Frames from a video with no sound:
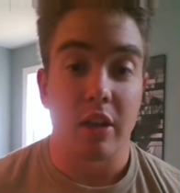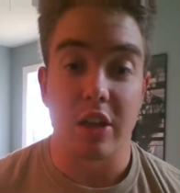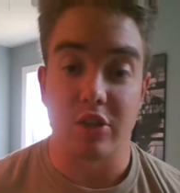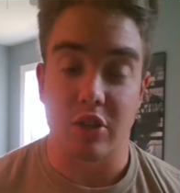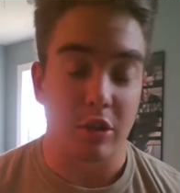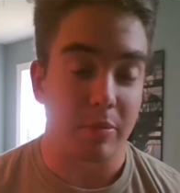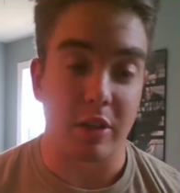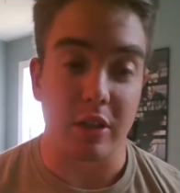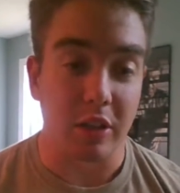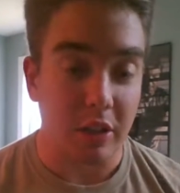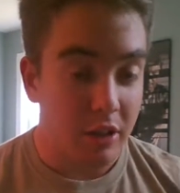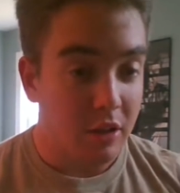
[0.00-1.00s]
is going to
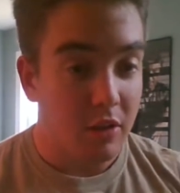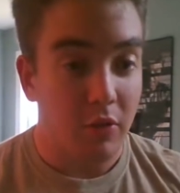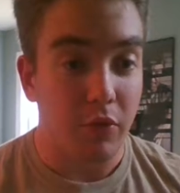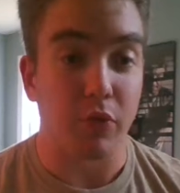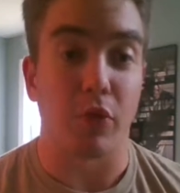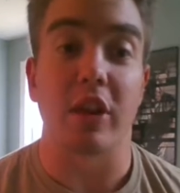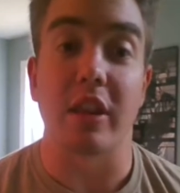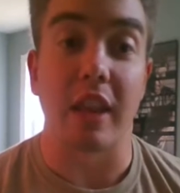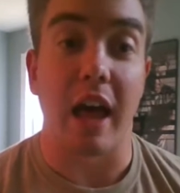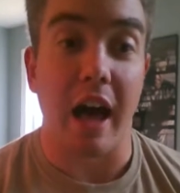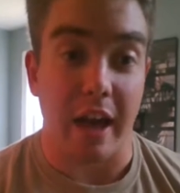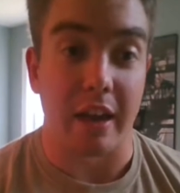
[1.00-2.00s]
be front
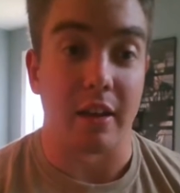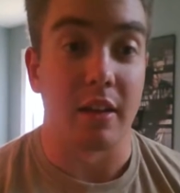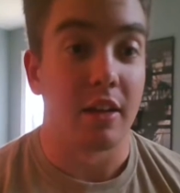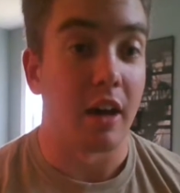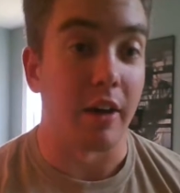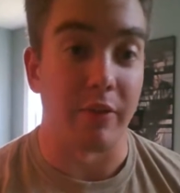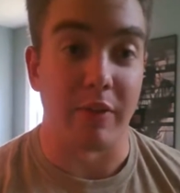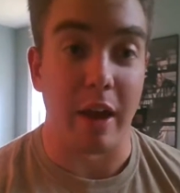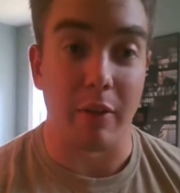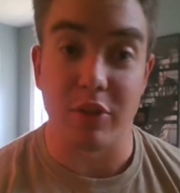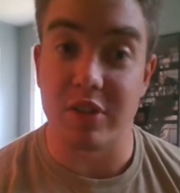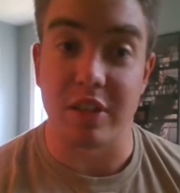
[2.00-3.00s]
line of
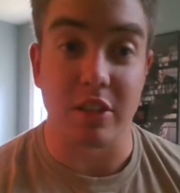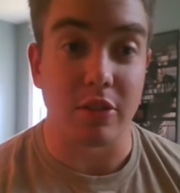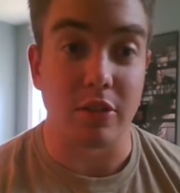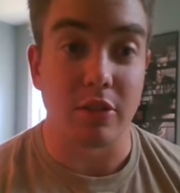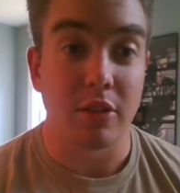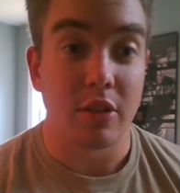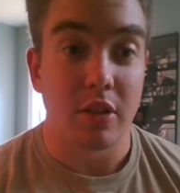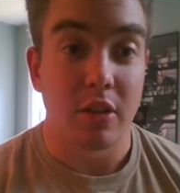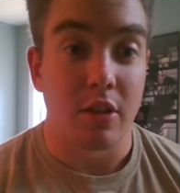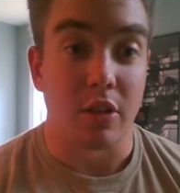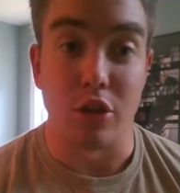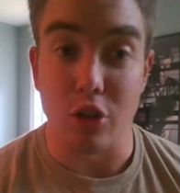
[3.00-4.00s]
every single
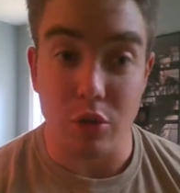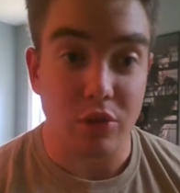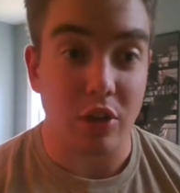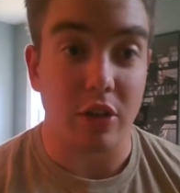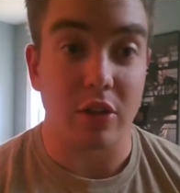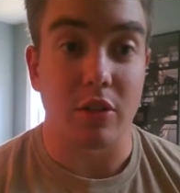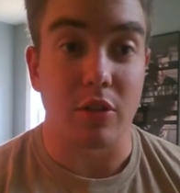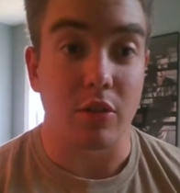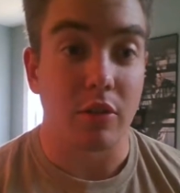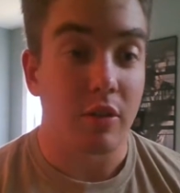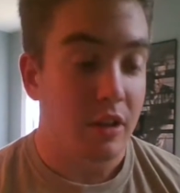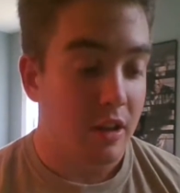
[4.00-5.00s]
news
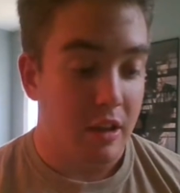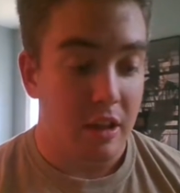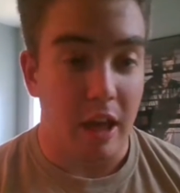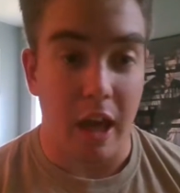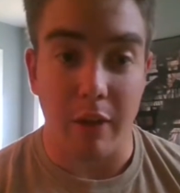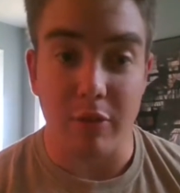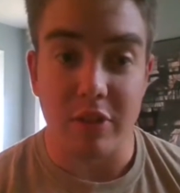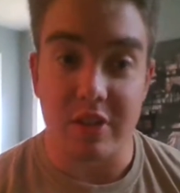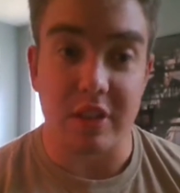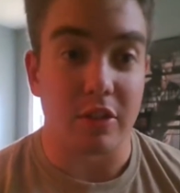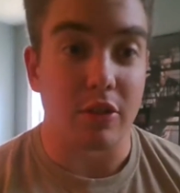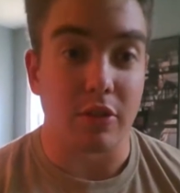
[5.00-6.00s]
article, every
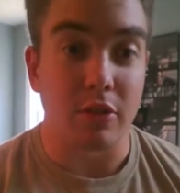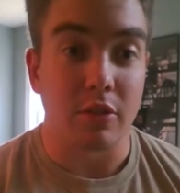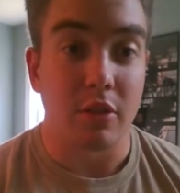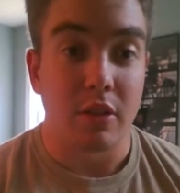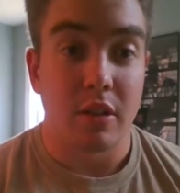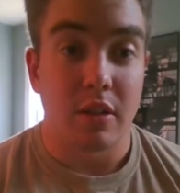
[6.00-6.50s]
single